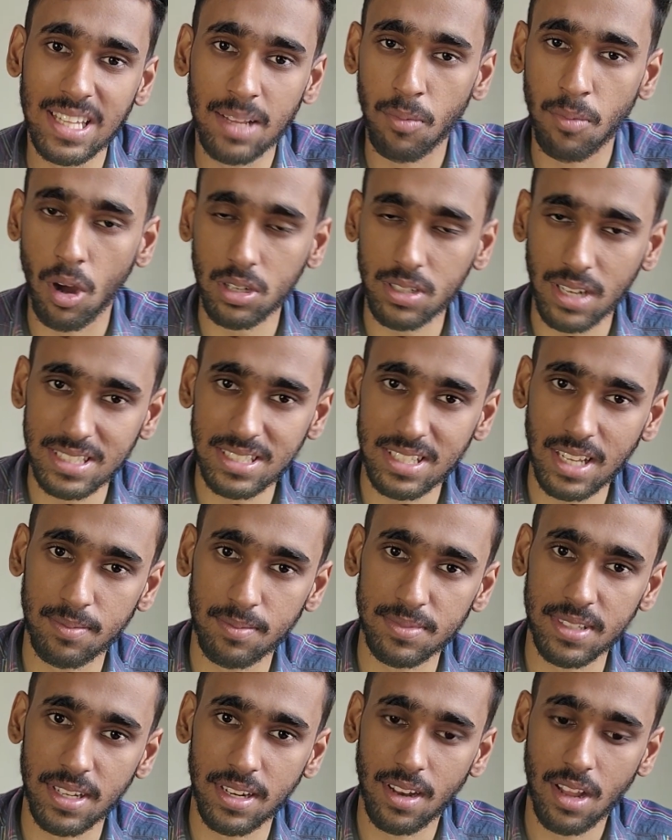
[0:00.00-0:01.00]
the mock test
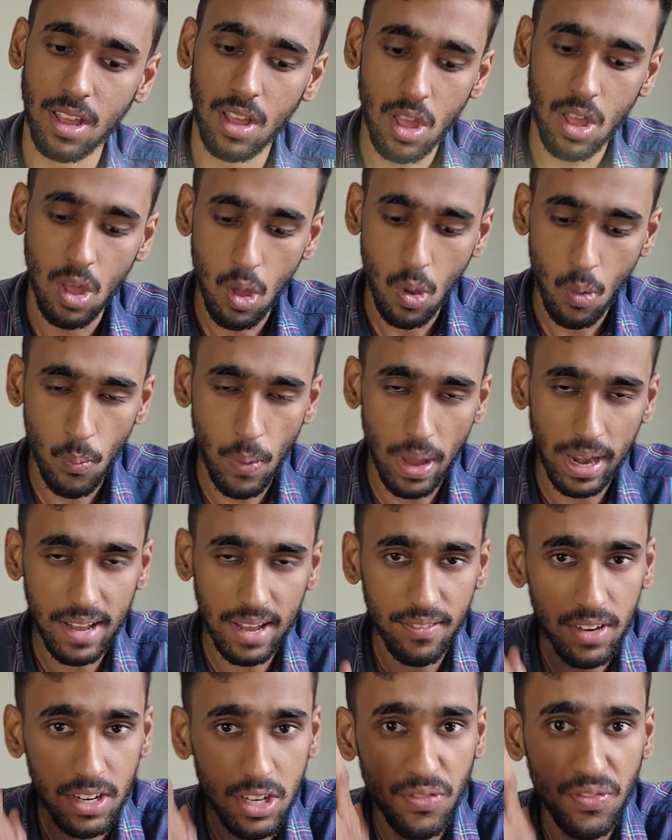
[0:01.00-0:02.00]
comes in.
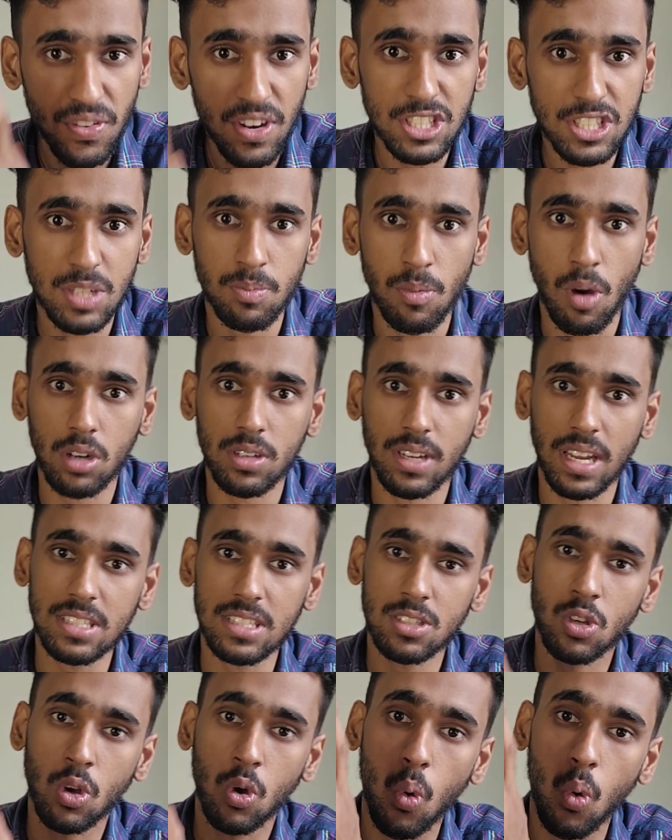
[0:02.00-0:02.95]
Whenever you finish a mock test,